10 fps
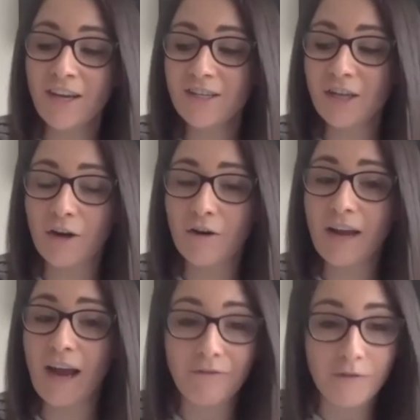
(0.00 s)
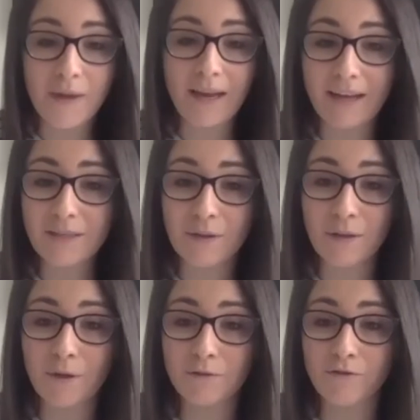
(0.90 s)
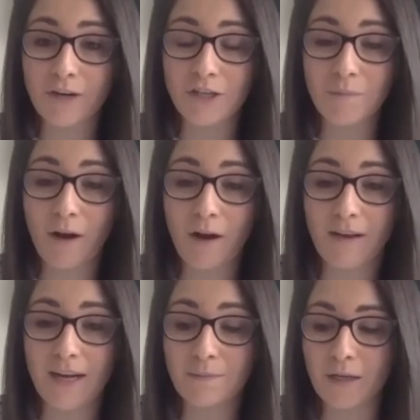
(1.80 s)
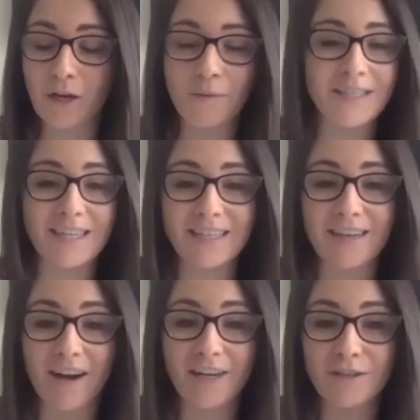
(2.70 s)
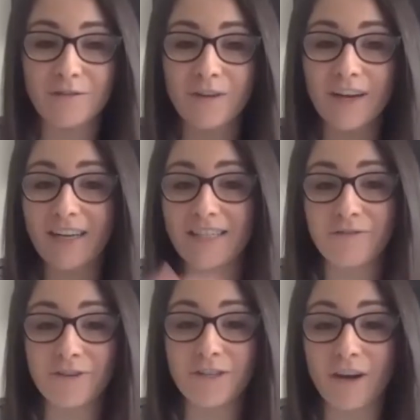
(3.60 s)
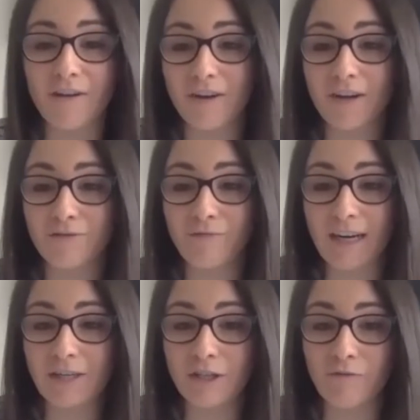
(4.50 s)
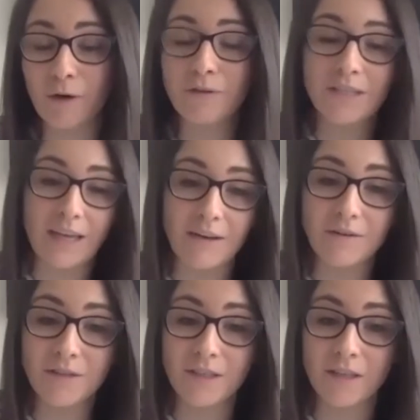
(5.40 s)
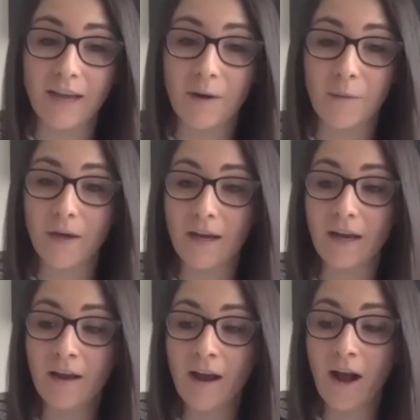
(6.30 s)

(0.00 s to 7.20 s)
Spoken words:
So yeah, for me, that's been the most refreshing part of LSBU is a kind of a different, diverse range of both skills that they'll be